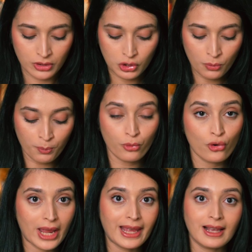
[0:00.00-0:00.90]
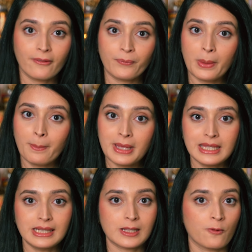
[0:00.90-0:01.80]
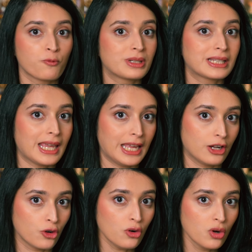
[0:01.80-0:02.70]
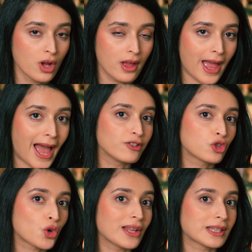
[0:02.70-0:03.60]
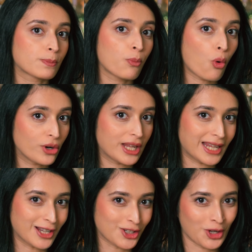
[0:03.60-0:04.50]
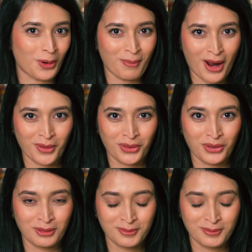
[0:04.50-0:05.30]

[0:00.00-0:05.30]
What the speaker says: to break the piece of potato and transport it into your mouth.